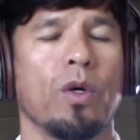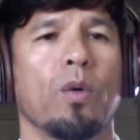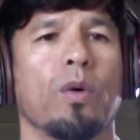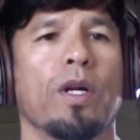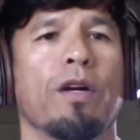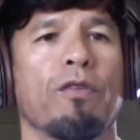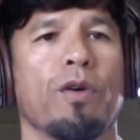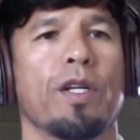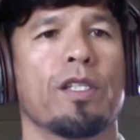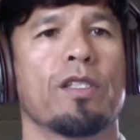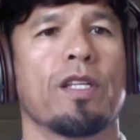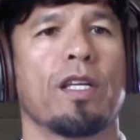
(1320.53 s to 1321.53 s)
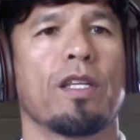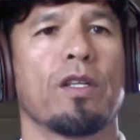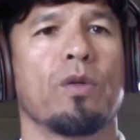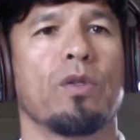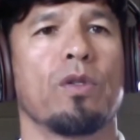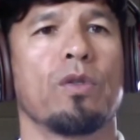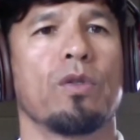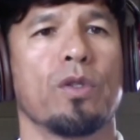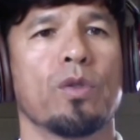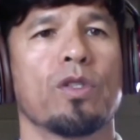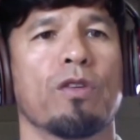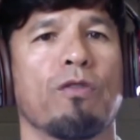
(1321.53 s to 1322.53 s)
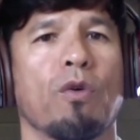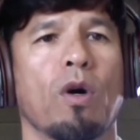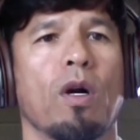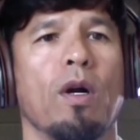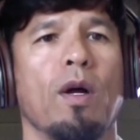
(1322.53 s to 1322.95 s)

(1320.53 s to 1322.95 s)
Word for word: whatever it is that you, you use it for.